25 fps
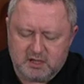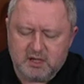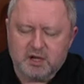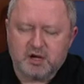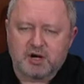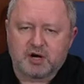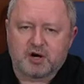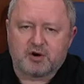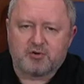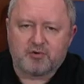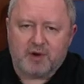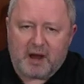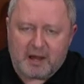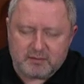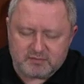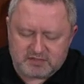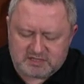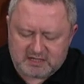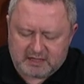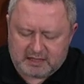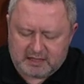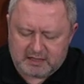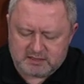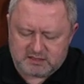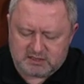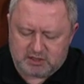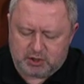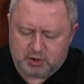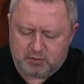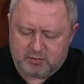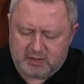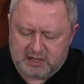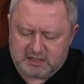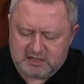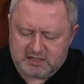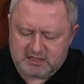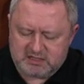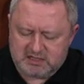crimes against
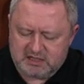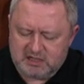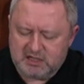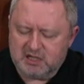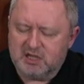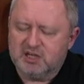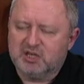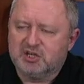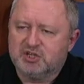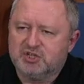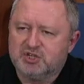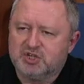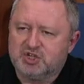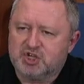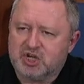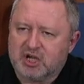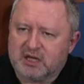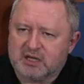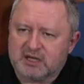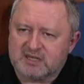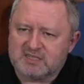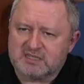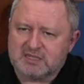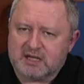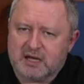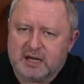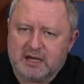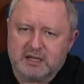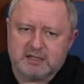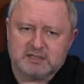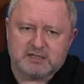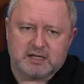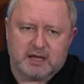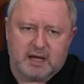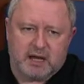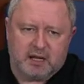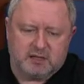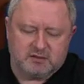humanity, genocide
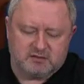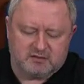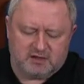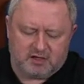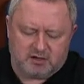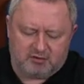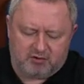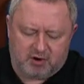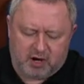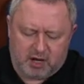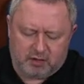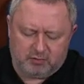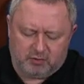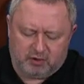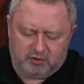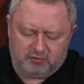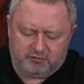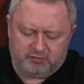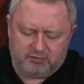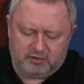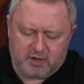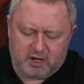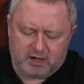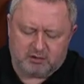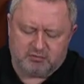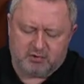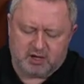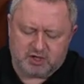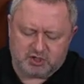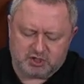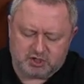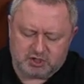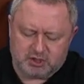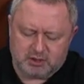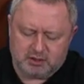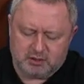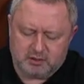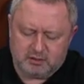and the crime of
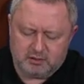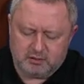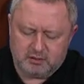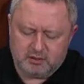aggression,